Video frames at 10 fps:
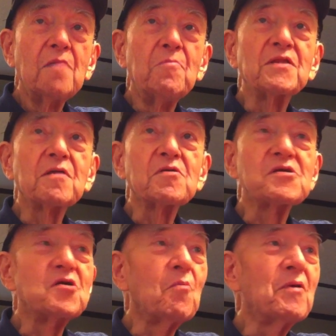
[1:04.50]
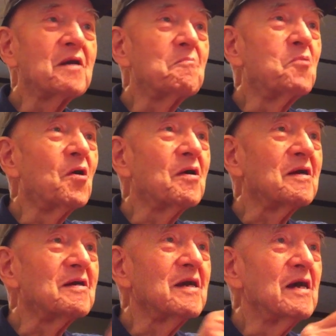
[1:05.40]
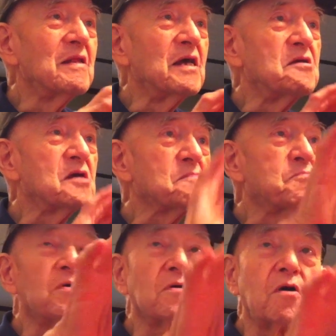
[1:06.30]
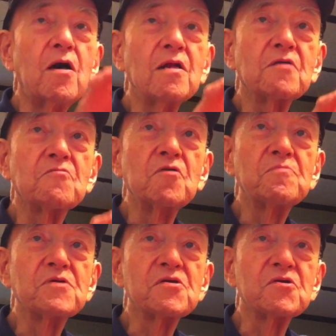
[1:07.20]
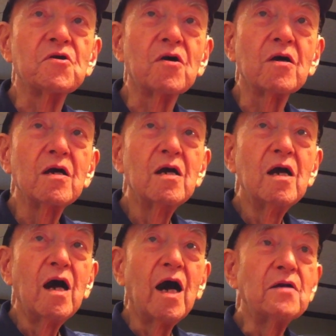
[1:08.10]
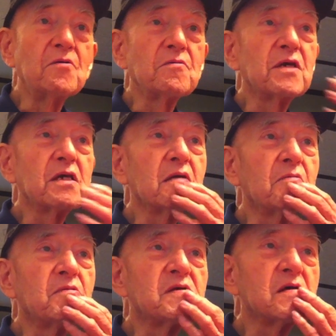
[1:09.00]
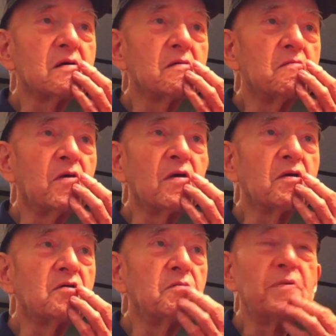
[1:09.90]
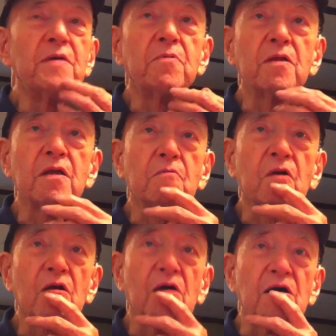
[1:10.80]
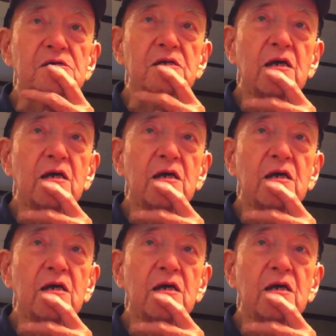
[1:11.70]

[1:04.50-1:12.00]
But there was nobody aboard it. They just put all the troops ashore. I don't think there was one or two people that were lost.